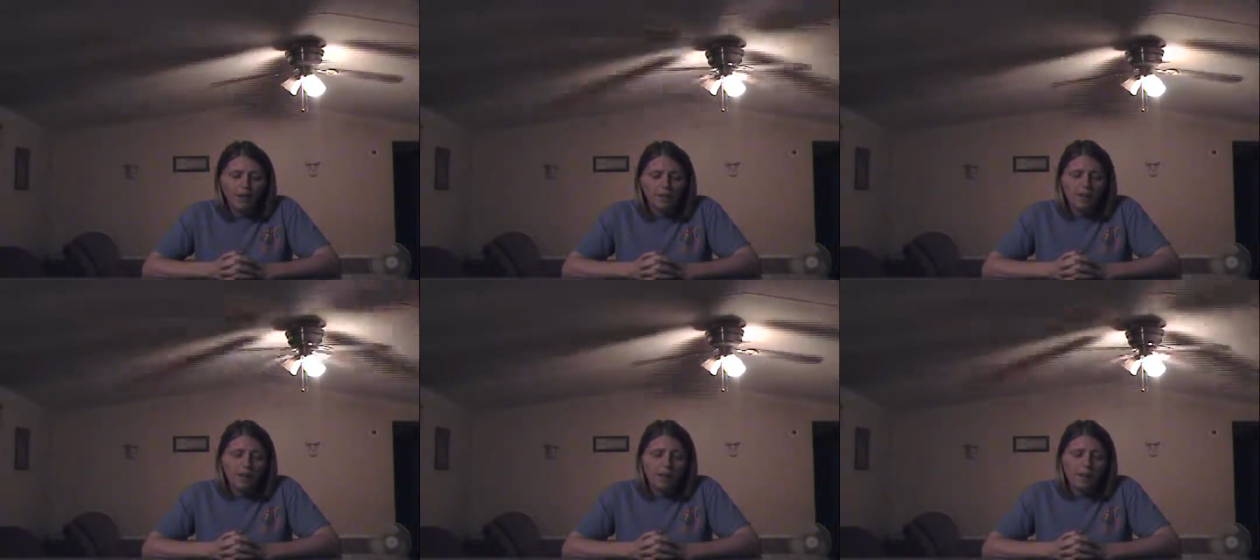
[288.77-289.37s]
to
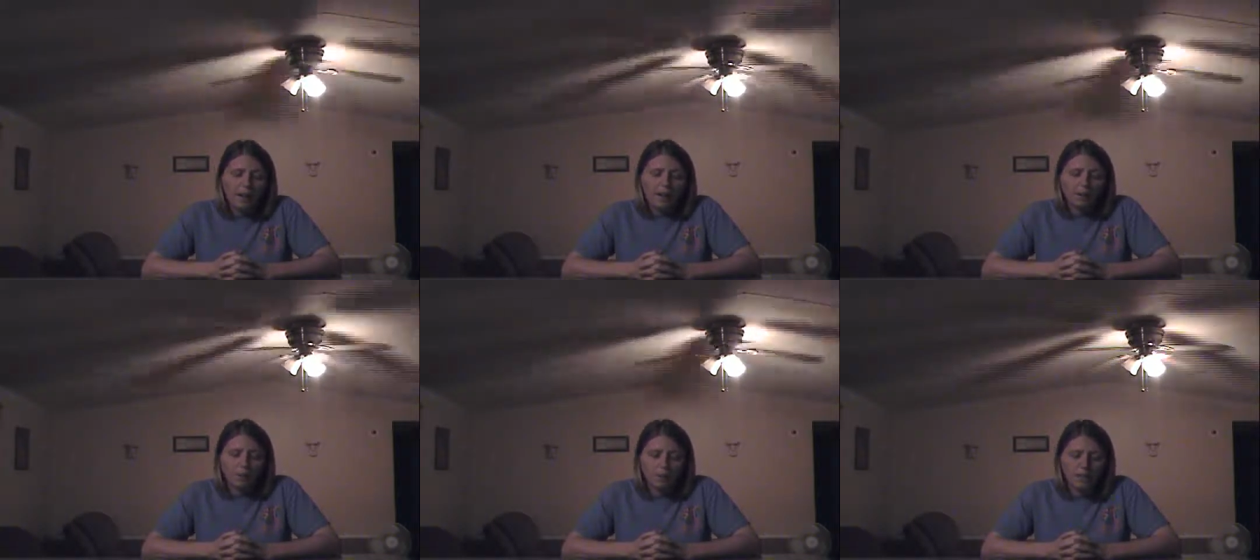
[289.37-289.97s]
be a man
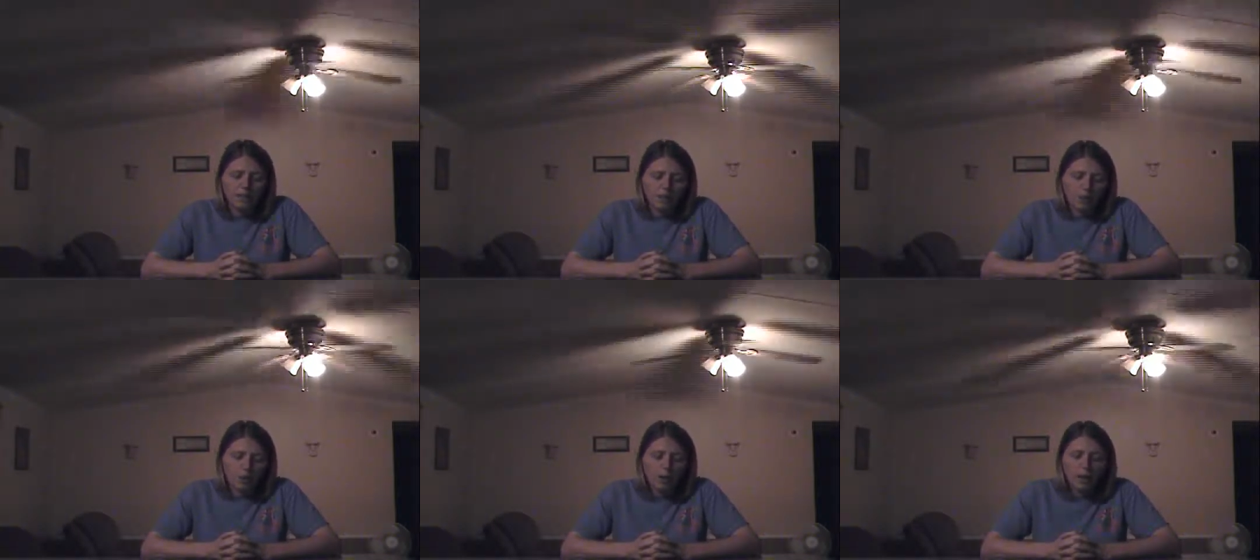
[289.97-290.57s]
of
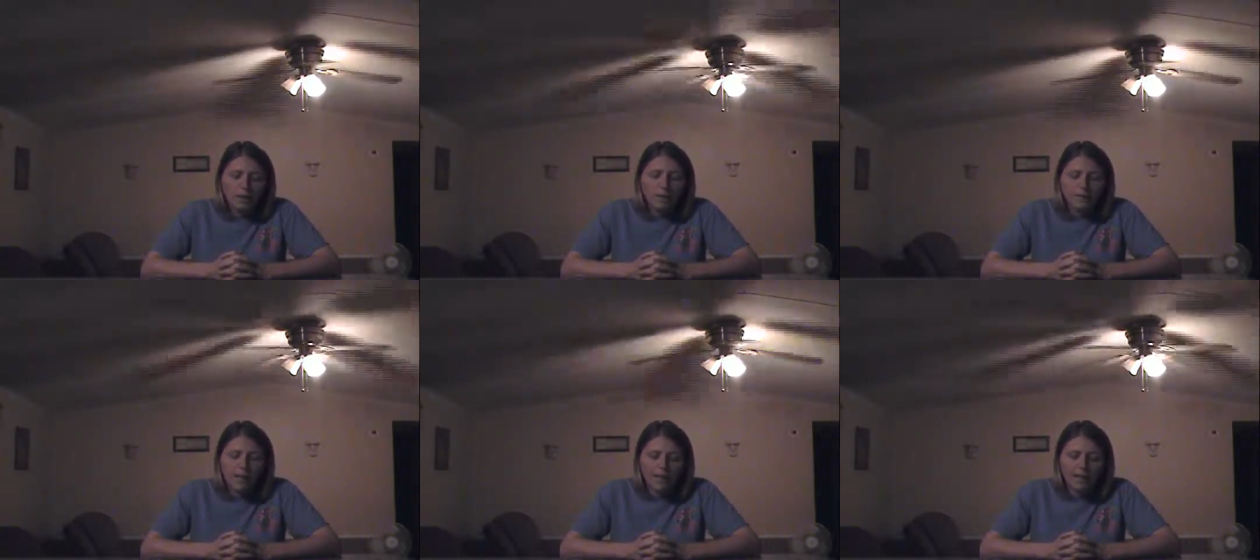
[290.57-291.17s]
principle and
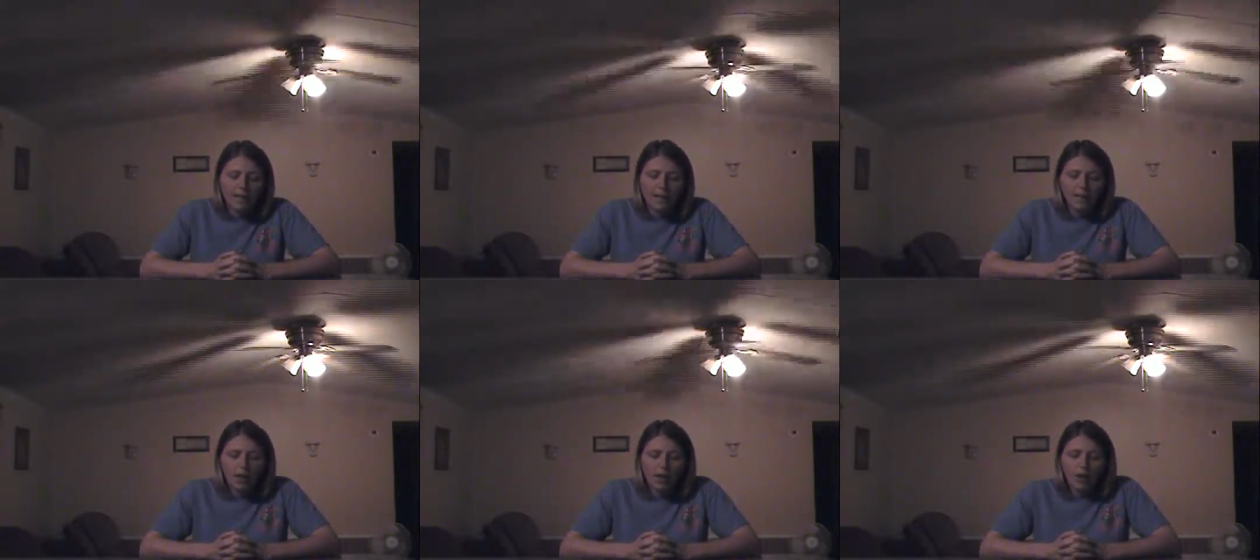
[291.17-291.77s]
integrity
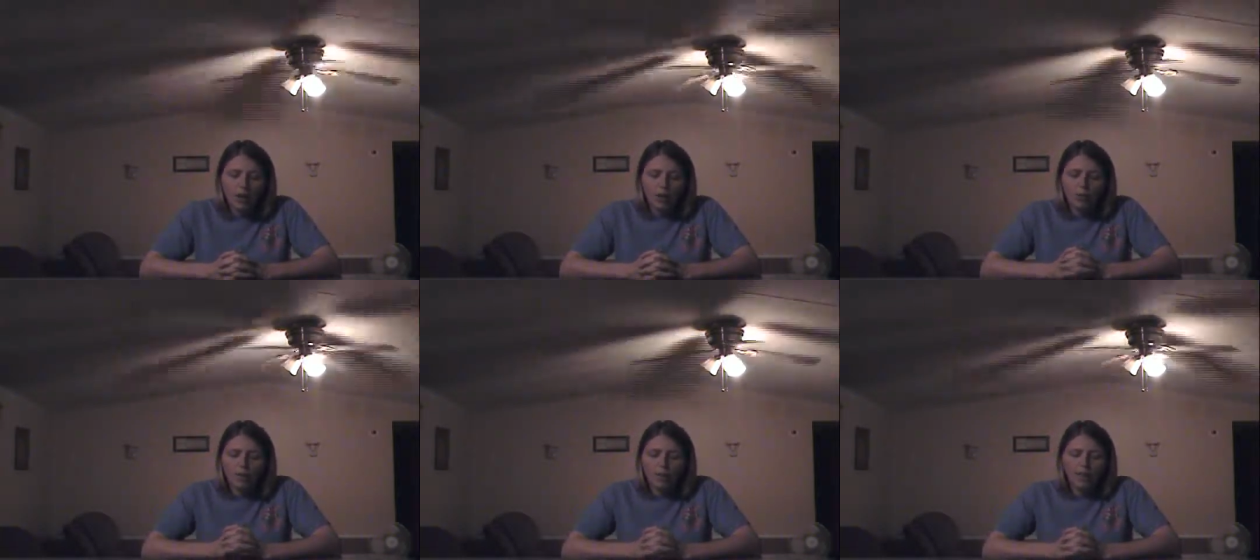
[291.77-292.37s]
who
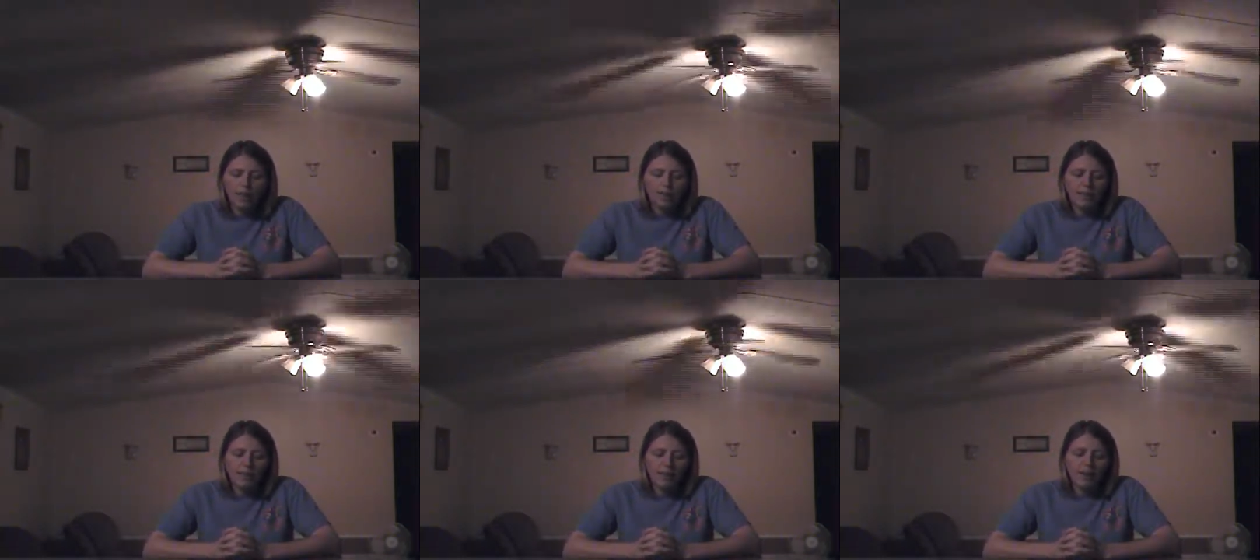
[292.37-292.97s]
really does
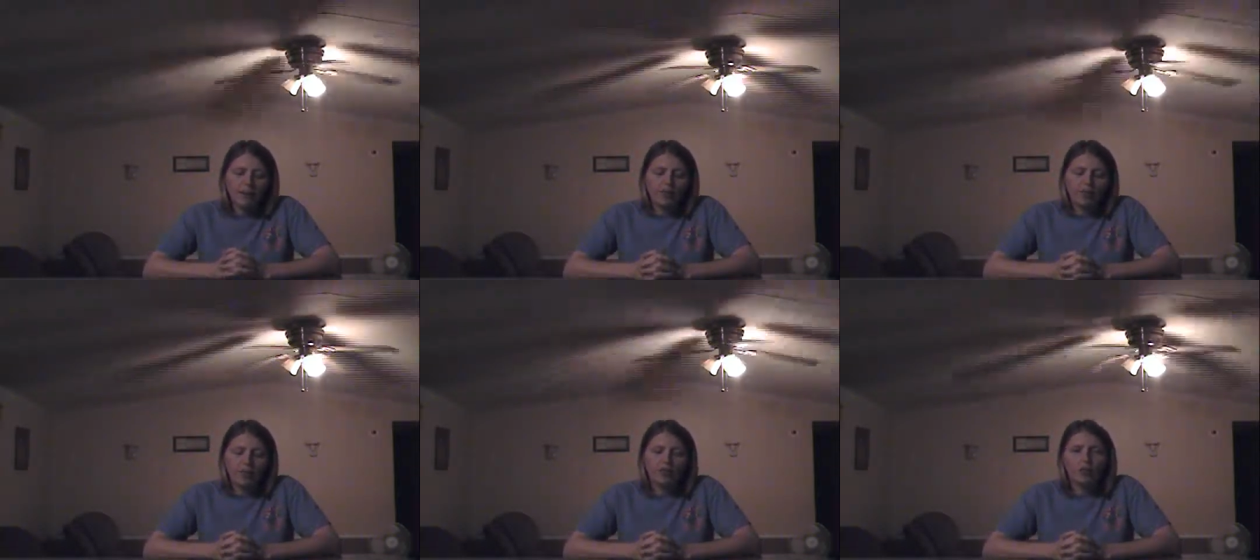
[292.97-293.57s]
care about the
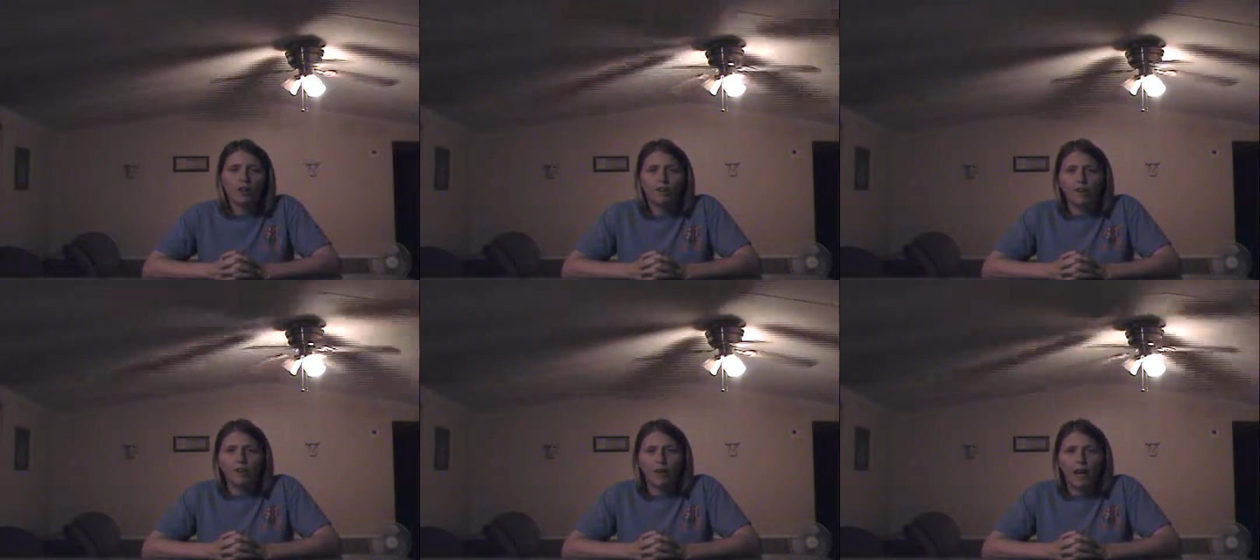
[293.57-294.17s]
future of the
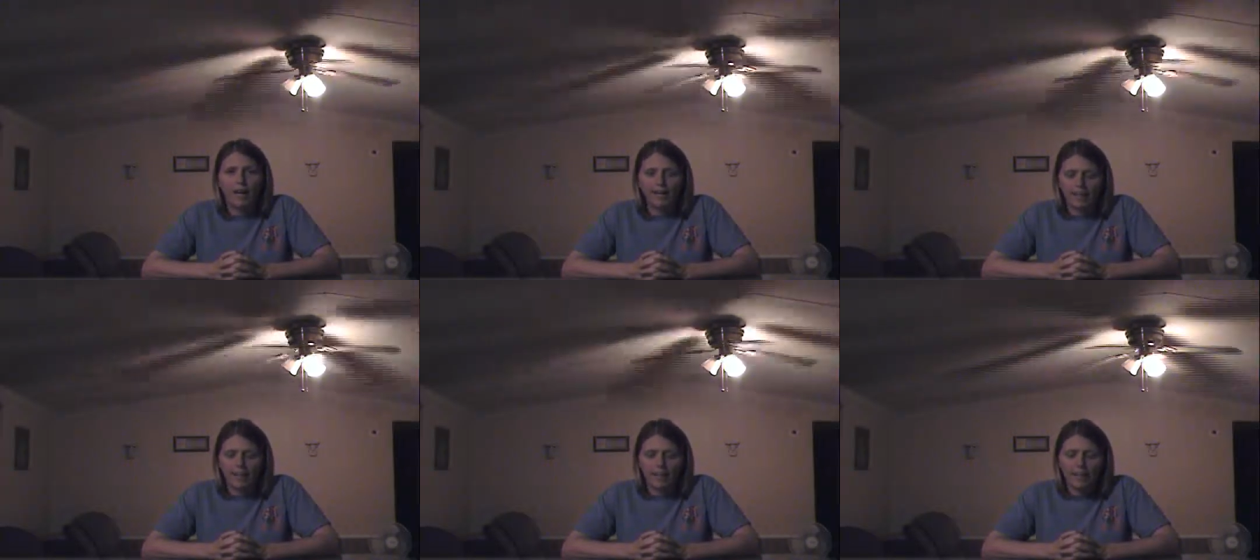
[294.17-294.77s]
United
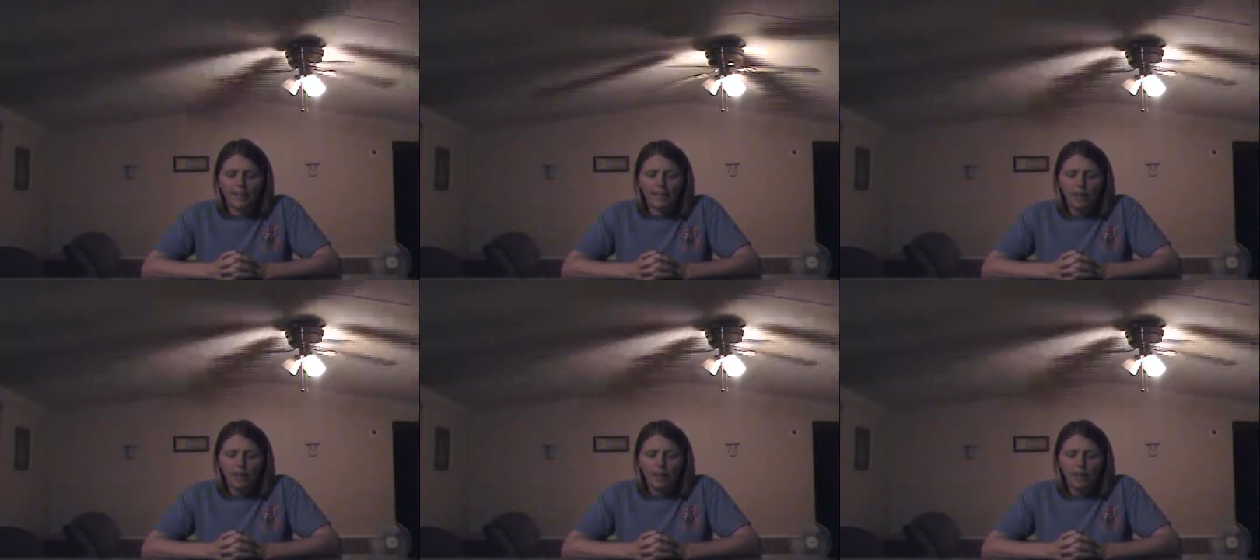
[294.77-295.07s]
States.